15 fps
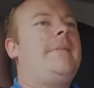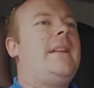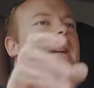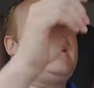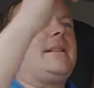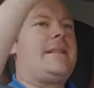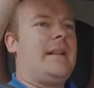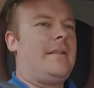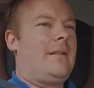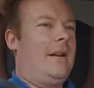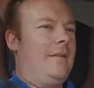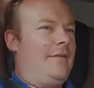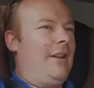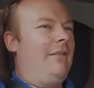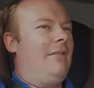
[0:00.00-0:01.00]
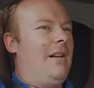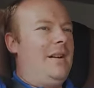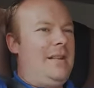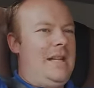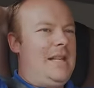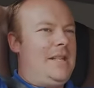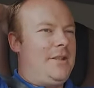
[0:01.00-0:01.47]
yeah, so I've got a few
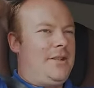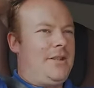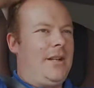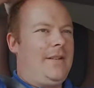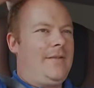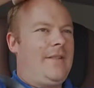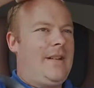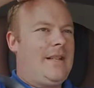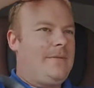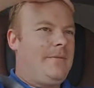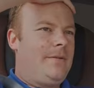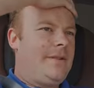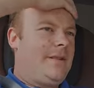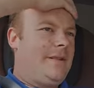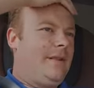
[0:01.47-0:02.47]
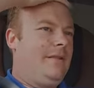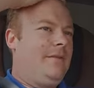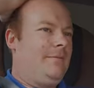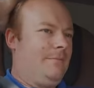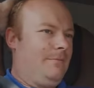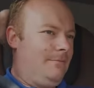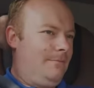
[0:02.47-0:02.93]
ideas for Truckfest, what to
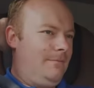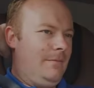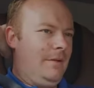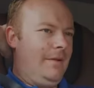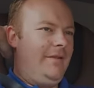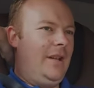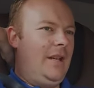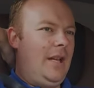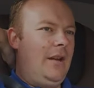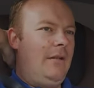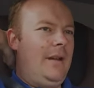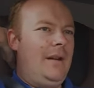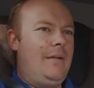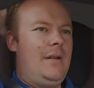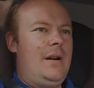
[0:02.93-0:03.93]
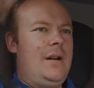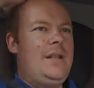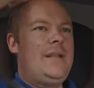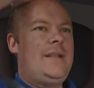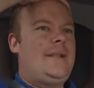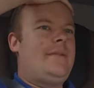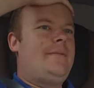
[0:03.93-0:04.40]
do videoing
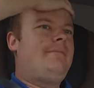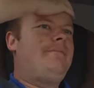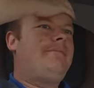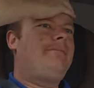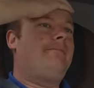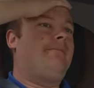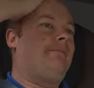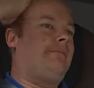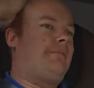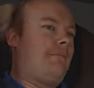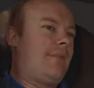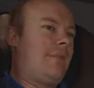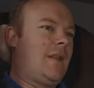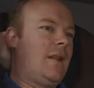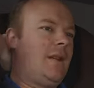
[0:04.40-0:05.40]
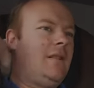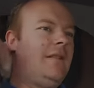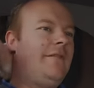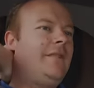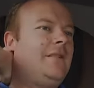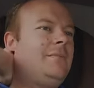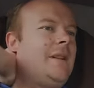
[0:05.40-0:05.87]
wise
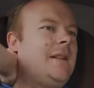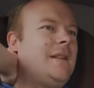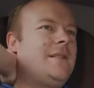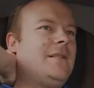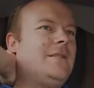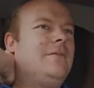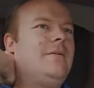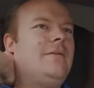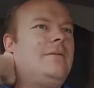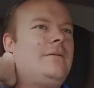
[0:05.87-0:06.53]
nothing mental.